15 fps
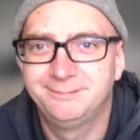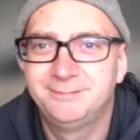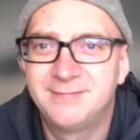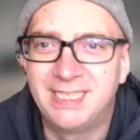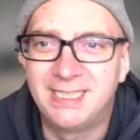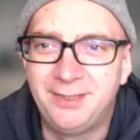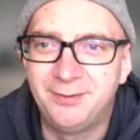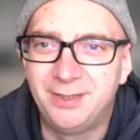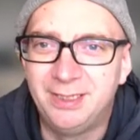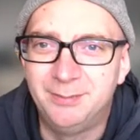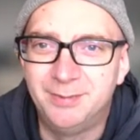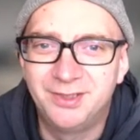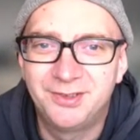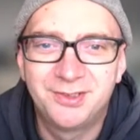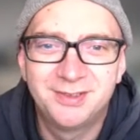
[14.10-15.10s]
Thank you very
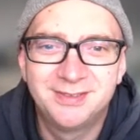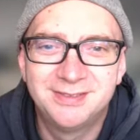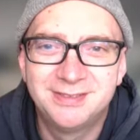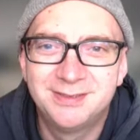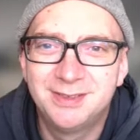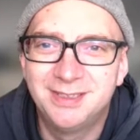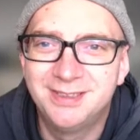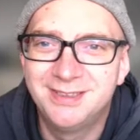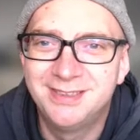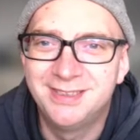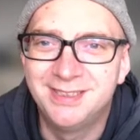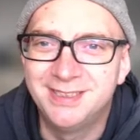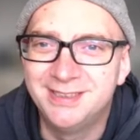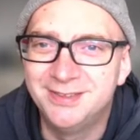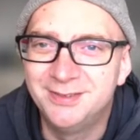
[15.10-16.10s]
much.
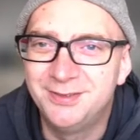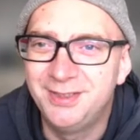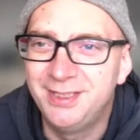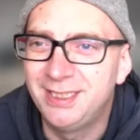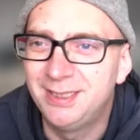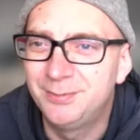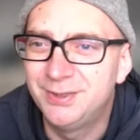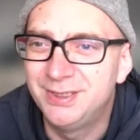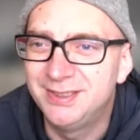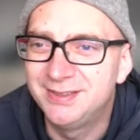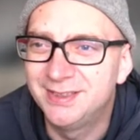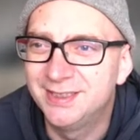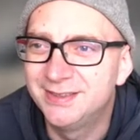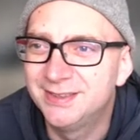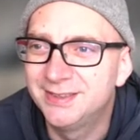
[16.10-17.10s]
I really
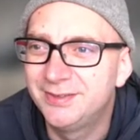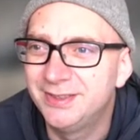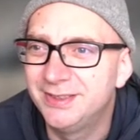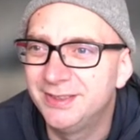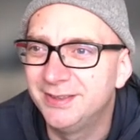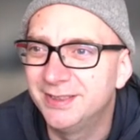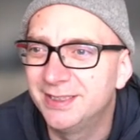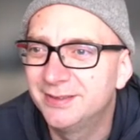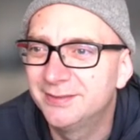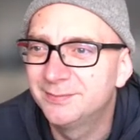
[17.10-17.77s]
appreciate it if you do that.